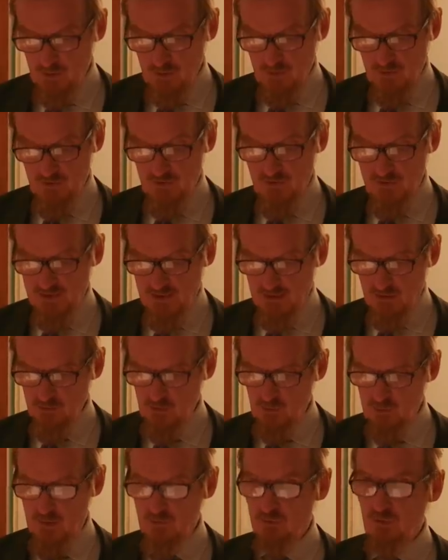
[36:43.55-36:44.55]
This is now
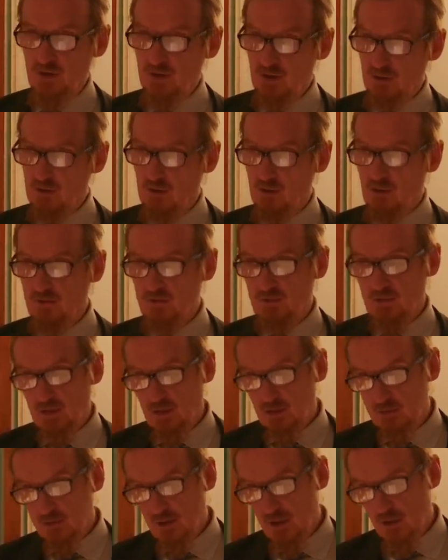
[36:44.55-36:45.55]
to be recognized
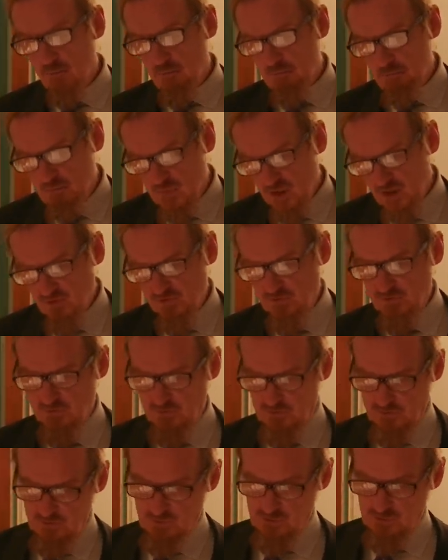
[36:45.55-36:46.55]
as a master's
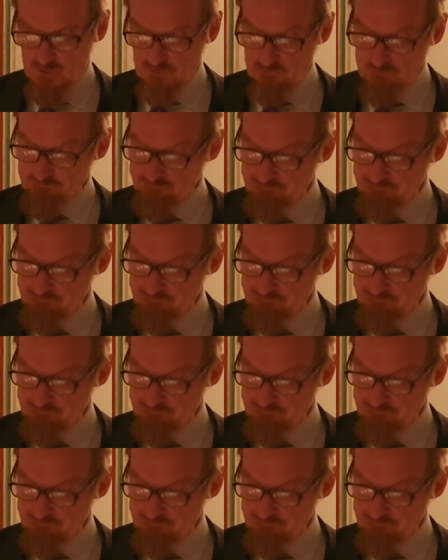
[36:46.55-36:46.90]
degree.